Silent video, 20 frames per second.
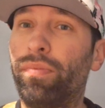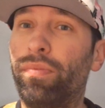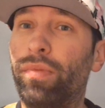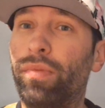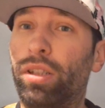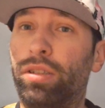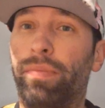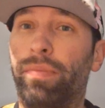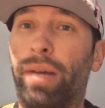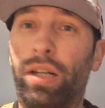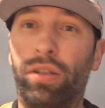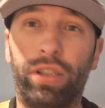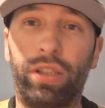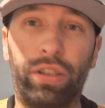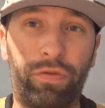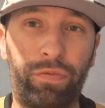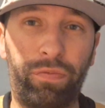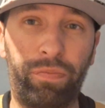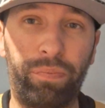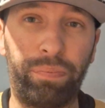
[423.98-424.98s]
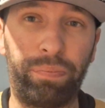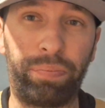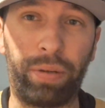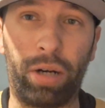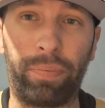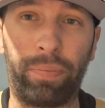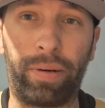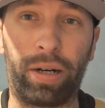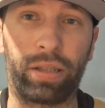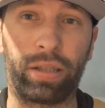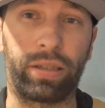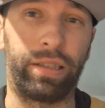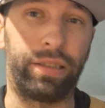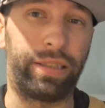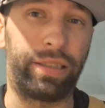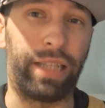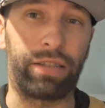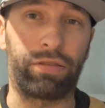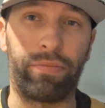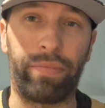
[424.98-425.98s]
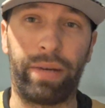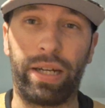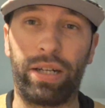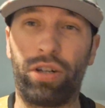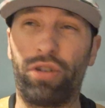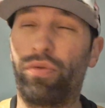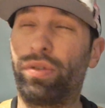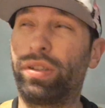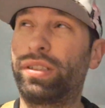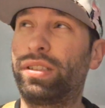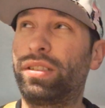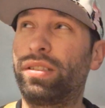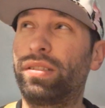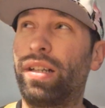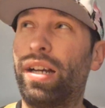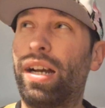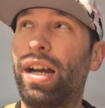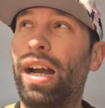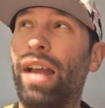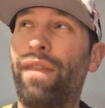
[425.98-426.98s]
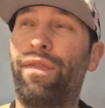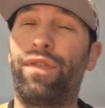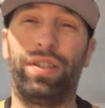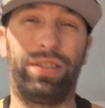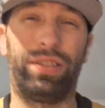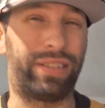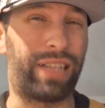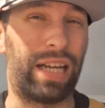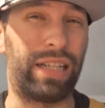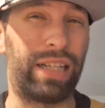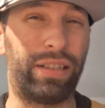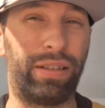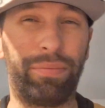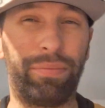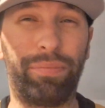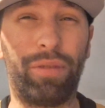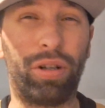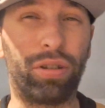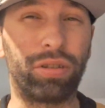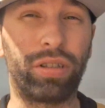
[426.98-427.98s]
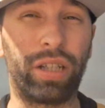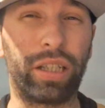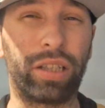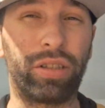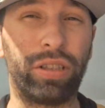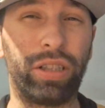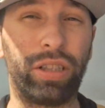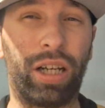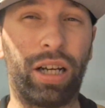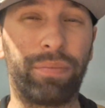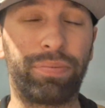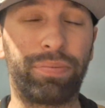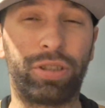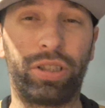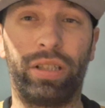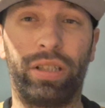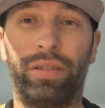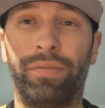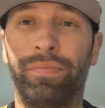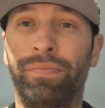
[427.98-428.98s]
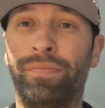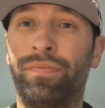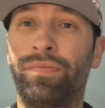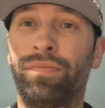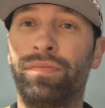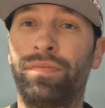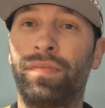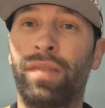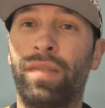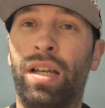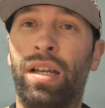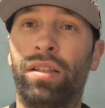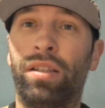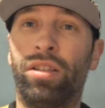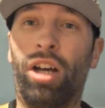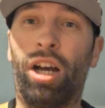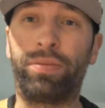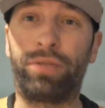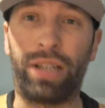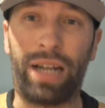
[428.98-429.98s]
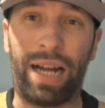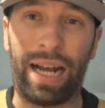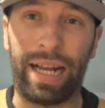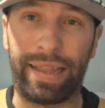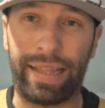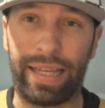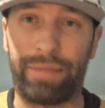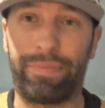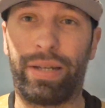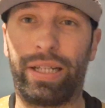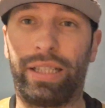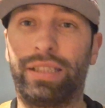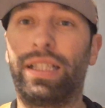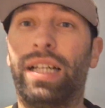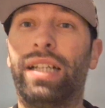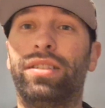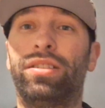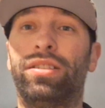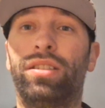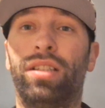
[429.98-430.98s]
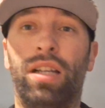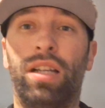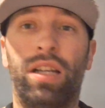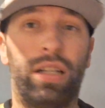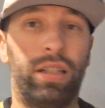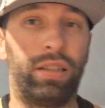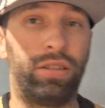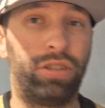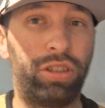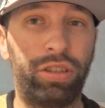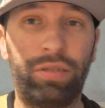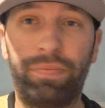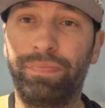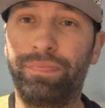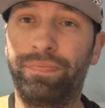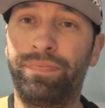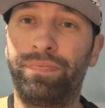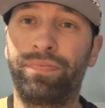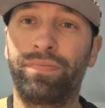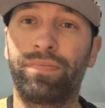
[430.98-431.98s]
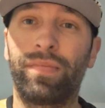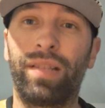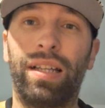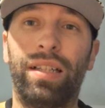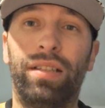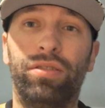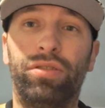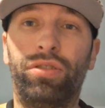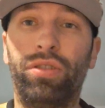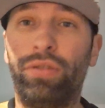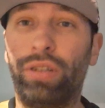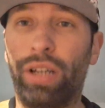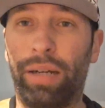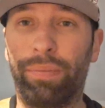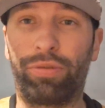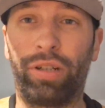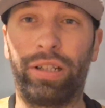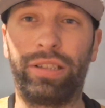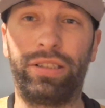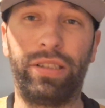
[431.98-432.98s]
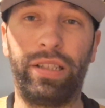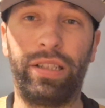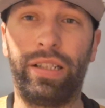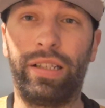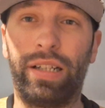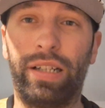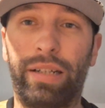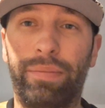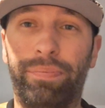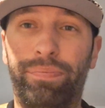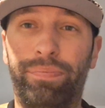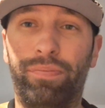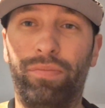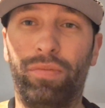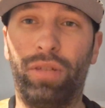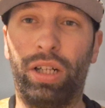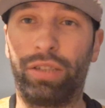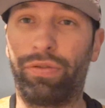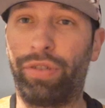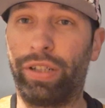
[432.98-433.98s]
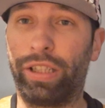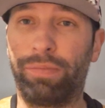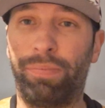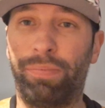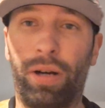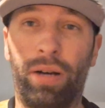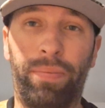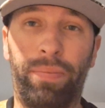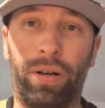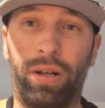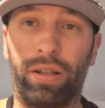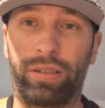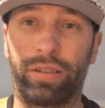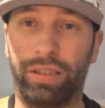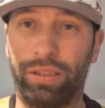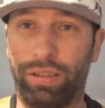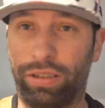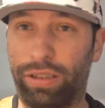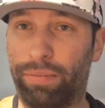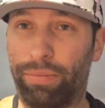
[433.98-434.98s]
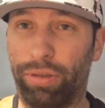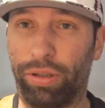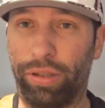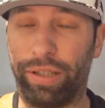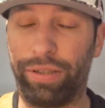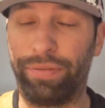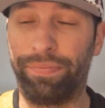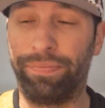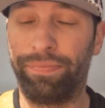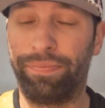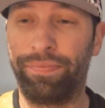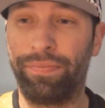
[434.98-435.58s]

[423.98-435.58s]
there's minor league ballpark in Sacramento, which I feel is kind of the most likely option. The option I think makes sense. Just do the upgrades you need at Las Vegas ballpark in Summerlin.